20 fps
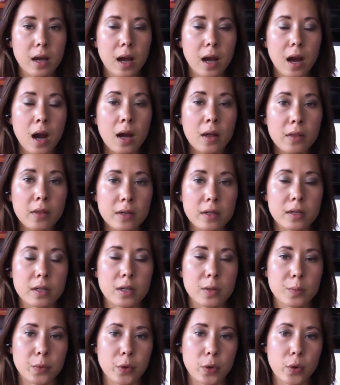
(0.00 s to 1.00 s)
other
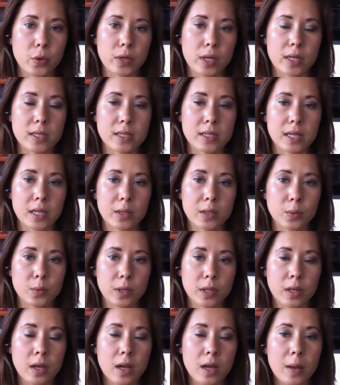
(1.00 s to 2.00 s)
components that will
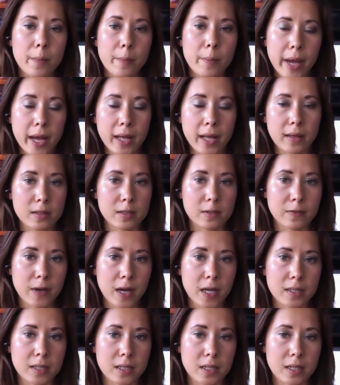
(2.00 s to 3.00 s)
balance
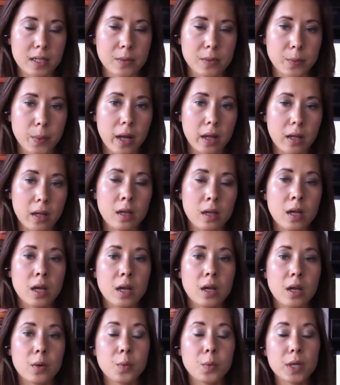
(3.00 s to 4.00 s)
Vata as well,
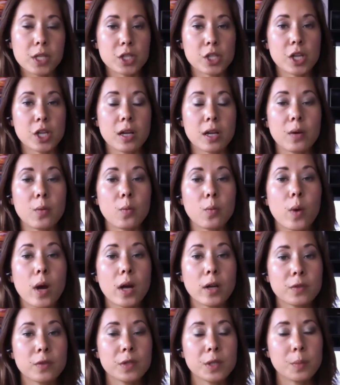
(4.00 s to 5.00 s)
which one
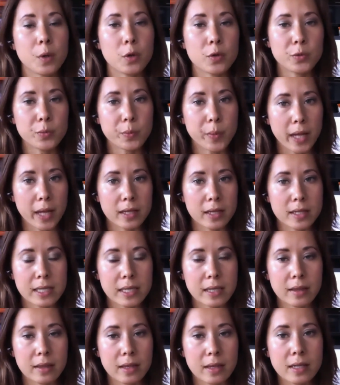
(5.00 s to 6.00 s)
of the most
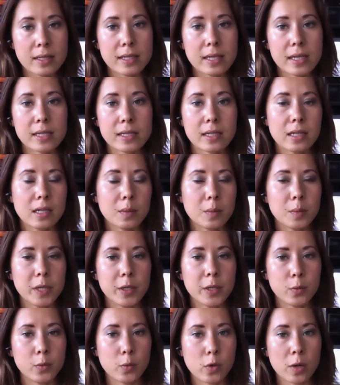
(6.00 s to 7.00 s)
balancing things is going to be
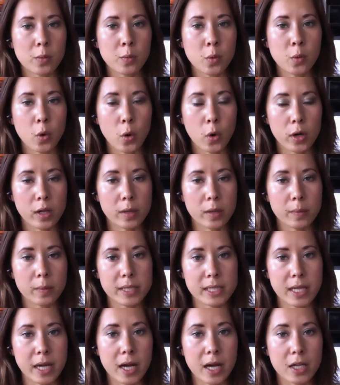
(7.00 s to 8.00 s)
a warm oil
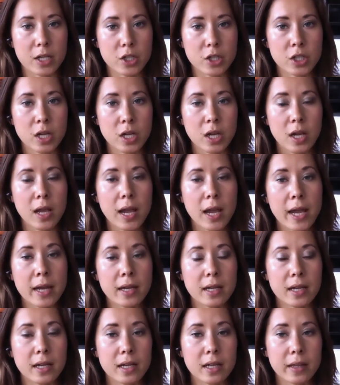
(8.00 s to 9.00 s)
massage. And
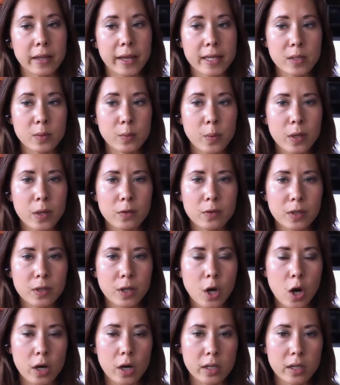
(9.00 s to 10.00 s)
that's one of the
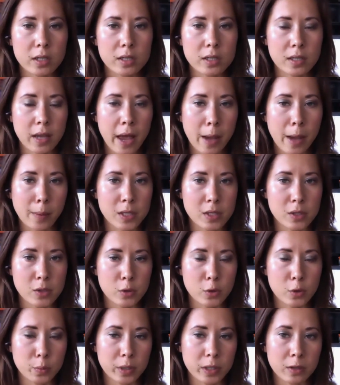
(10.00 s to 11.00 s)
hardest habits to
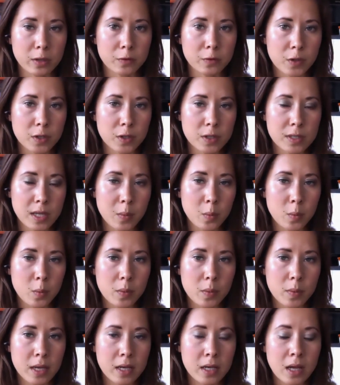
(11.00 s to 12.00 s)
build for some
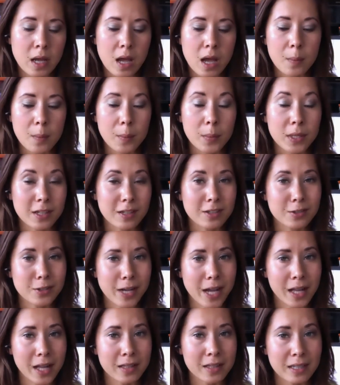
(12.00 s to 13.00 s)
women, but in
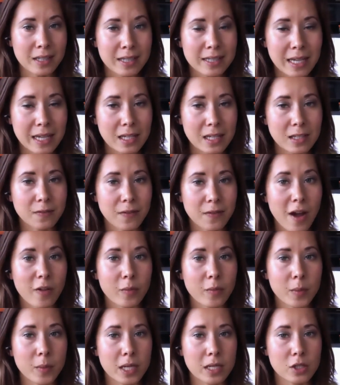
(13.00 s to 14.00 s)
reality it takes 5
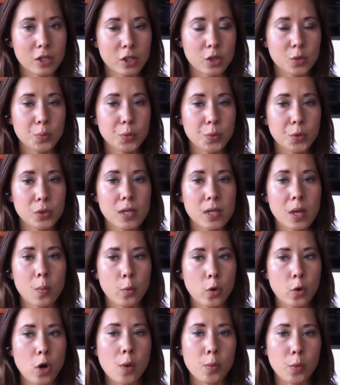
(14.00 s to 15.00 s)
minutes. Just put some
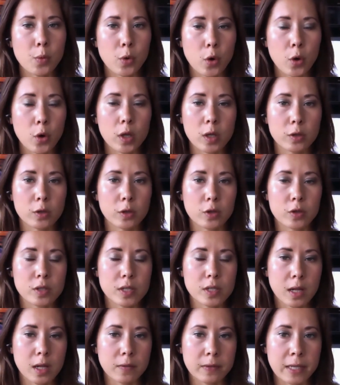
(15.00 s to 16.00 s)
warm oil on
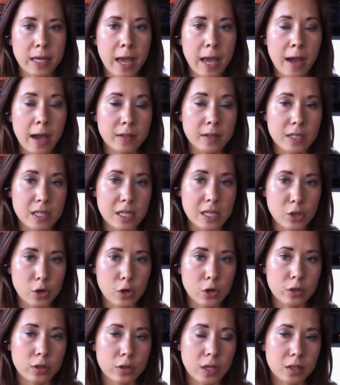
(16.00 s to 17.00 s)
yourself and have a
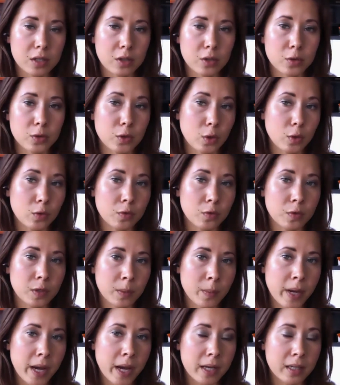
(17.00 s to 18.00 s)
t-shirt that you don't feel
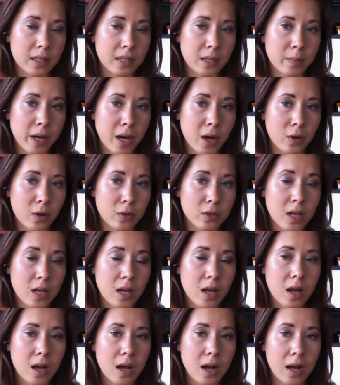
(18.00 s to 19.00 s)
bad about,
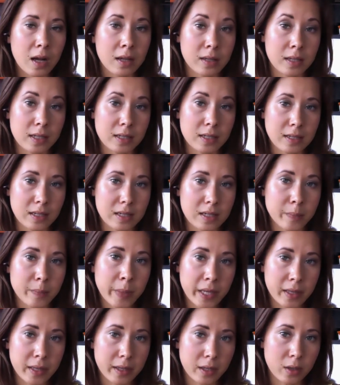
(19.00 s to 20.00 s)
that it's going to
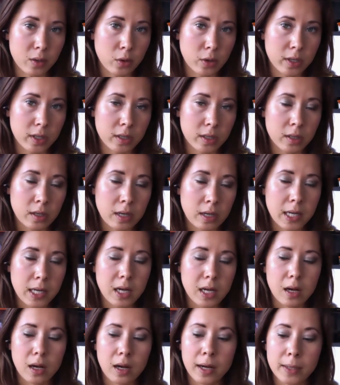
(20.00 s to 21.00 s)
smell like oil,
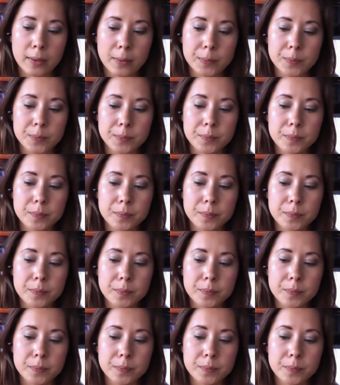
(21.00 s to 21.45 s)
and